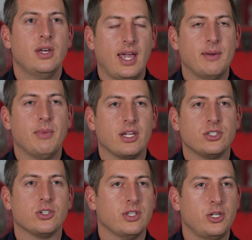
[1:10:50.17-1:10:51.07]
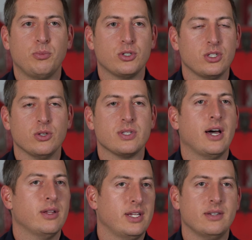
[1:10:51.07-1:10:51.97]
and making sure that you're pushing those
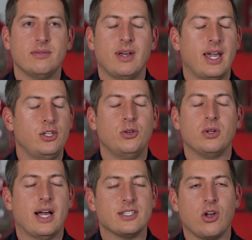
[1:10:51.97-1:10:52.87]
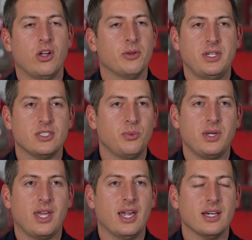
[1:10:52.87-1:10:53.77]
out and utilizing all the means that we
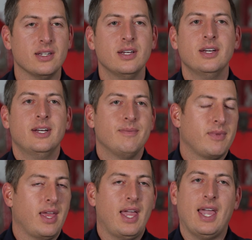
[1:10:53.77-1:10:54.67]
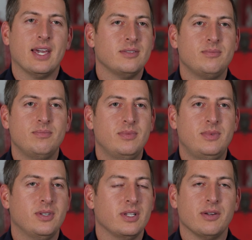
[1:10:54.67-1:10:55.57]
can.
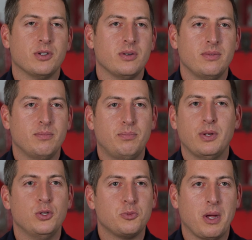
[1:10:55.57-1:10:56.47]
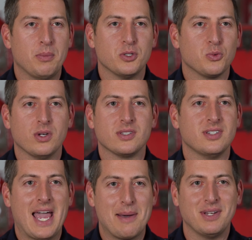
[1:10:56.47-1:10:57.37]
Hand-delivered newspapers wasn't
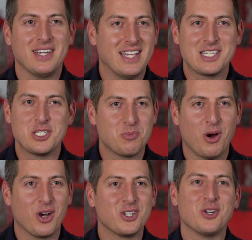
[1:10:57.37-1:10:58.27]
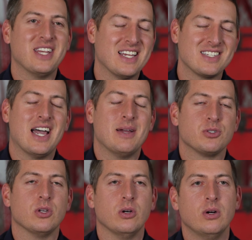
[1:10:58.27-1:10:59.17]
happening in Estes Park during that time,
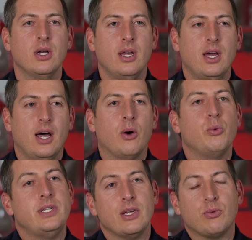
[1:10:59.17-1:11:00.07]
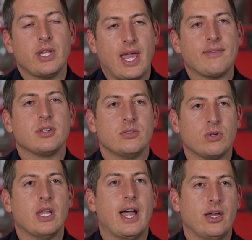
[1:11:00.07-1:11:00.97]
so we did really have to
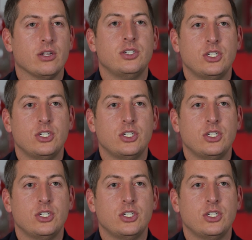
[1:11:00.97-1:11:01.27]
rely on